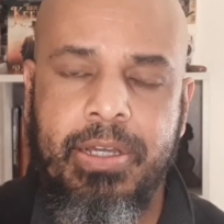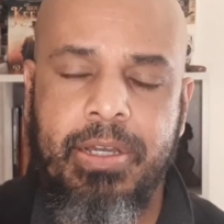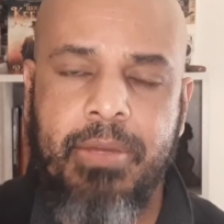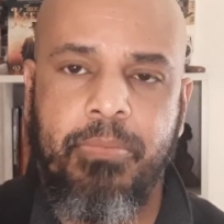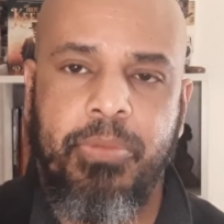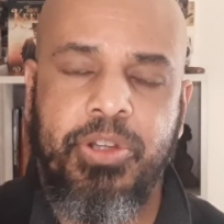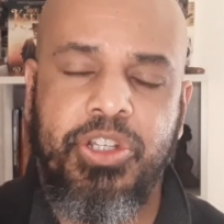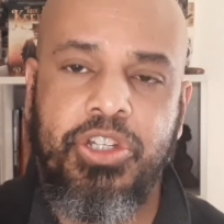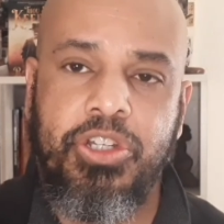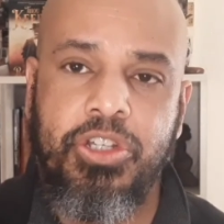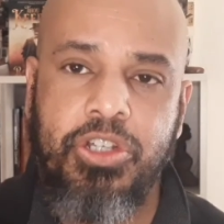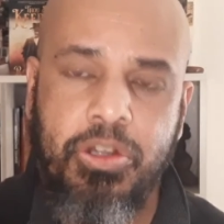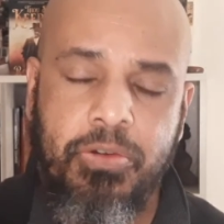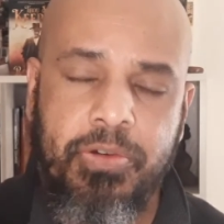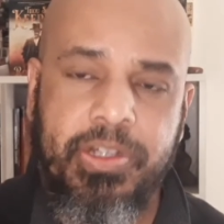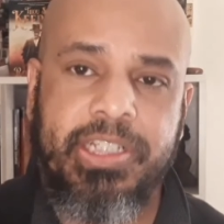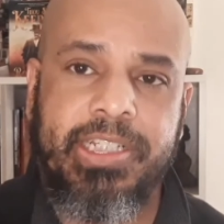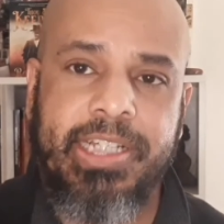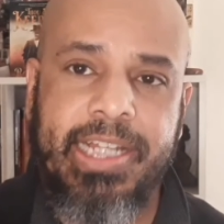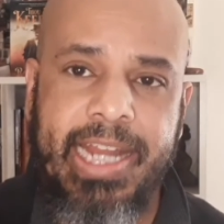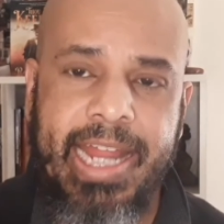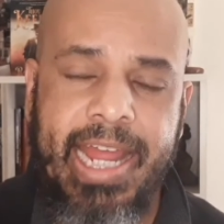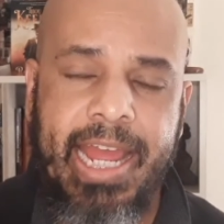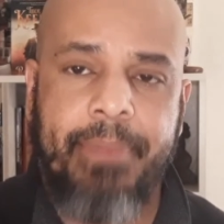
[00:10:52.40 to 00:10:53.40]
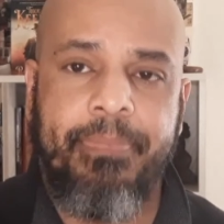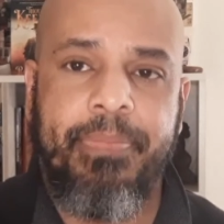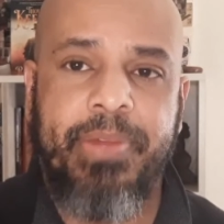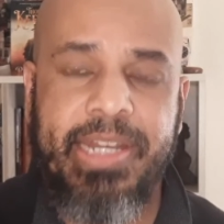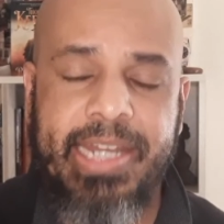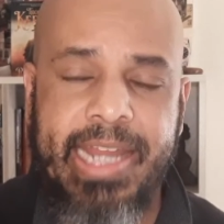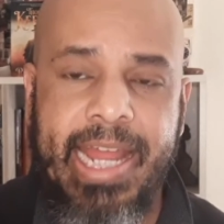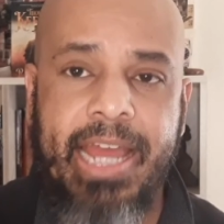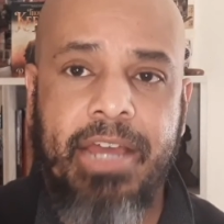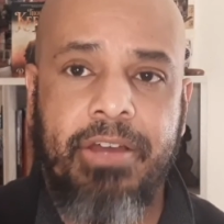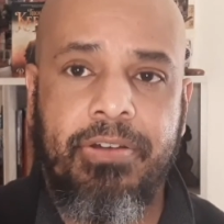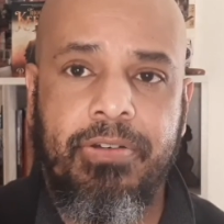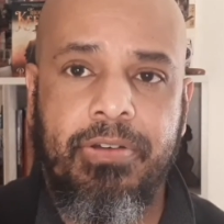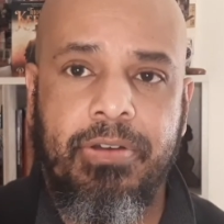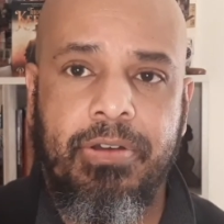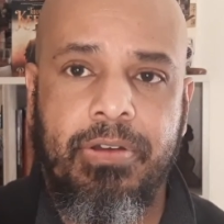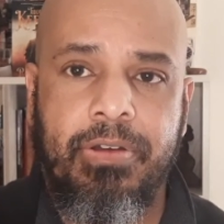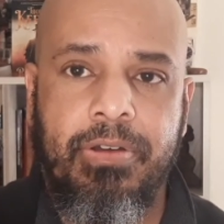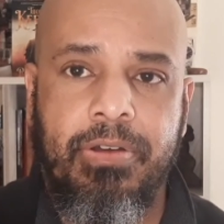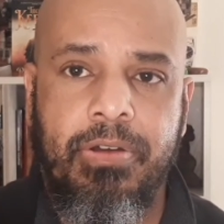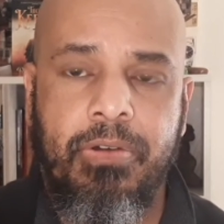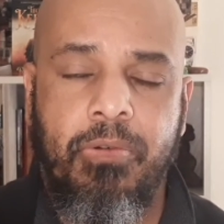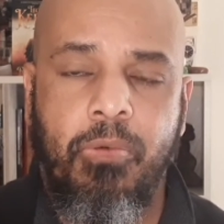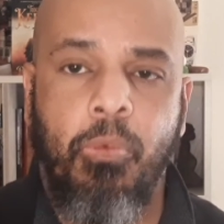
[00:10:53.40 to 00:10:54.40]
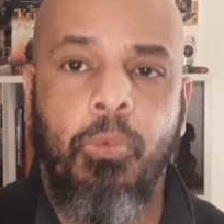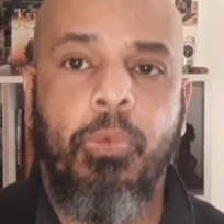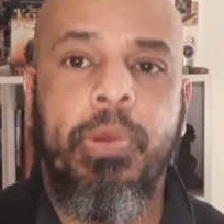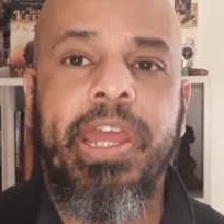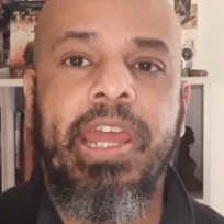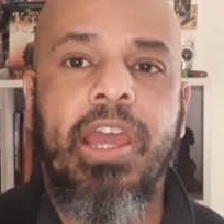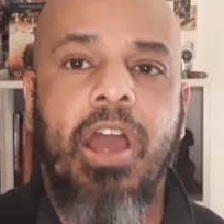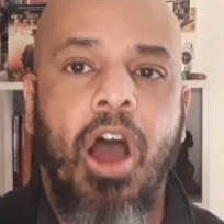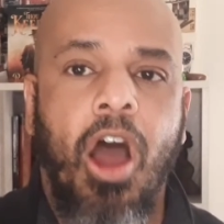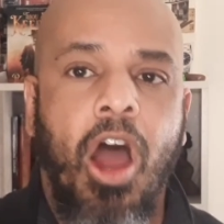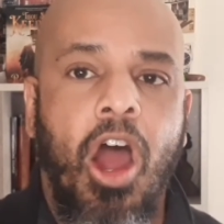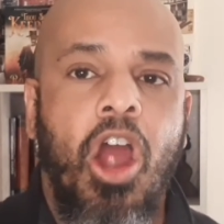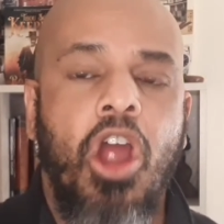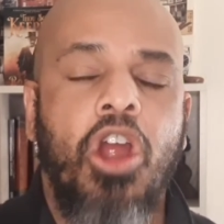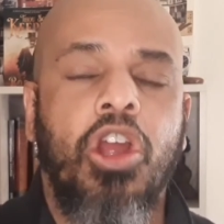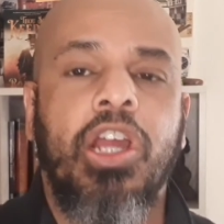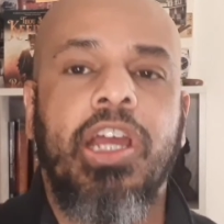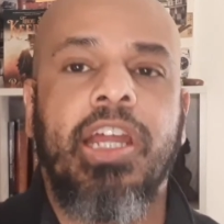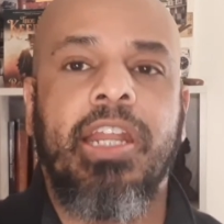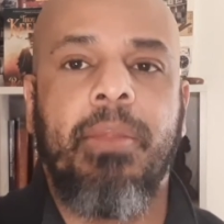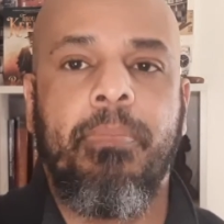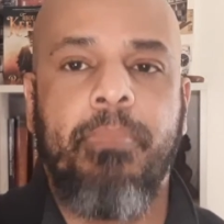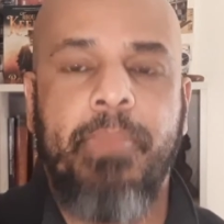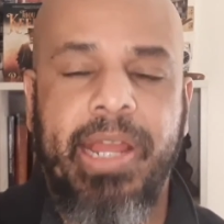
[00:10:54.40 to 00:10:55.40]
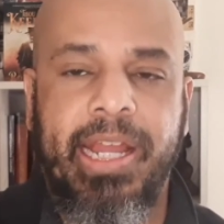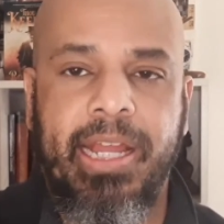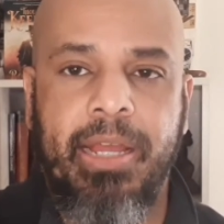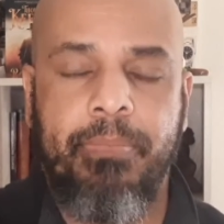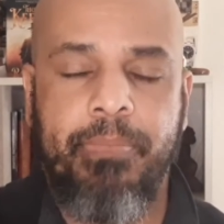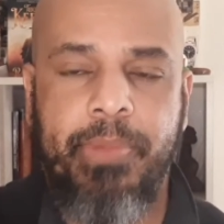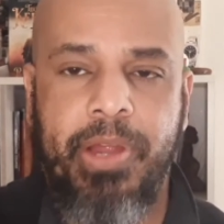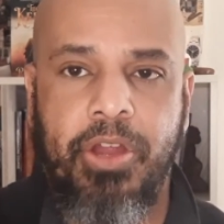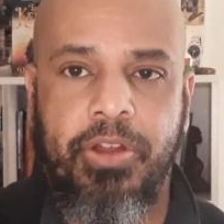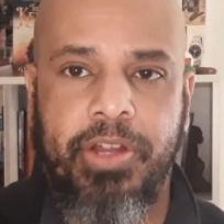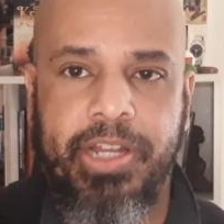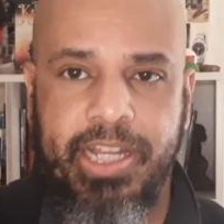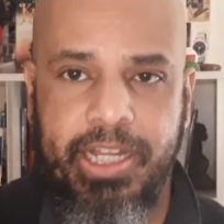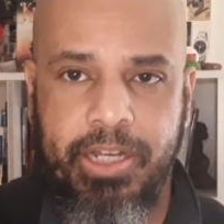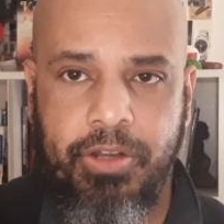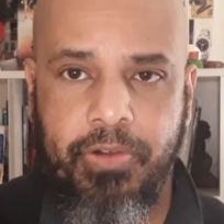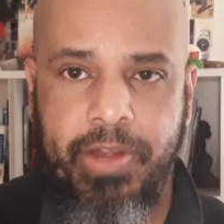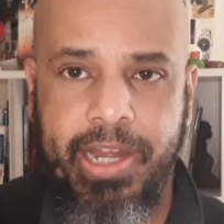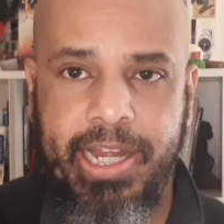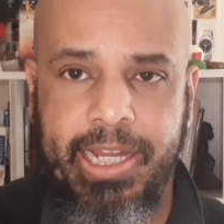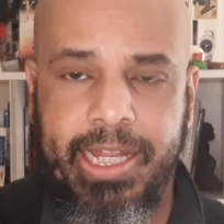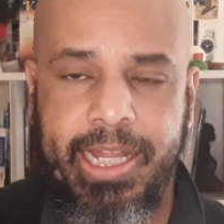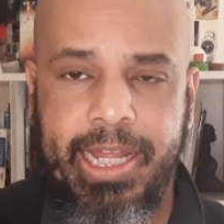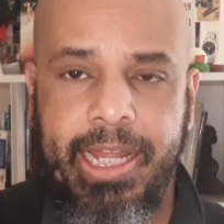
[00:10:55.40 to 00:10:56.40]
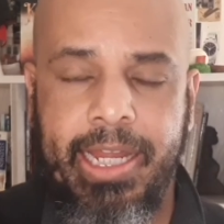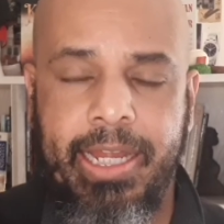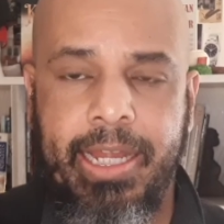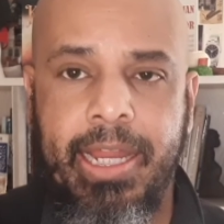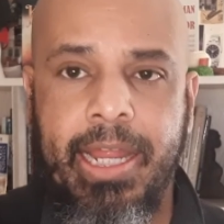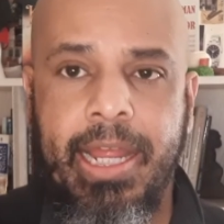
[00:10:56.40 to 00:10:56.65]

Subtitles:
But you know what's going to happen now? We are going to make America great again.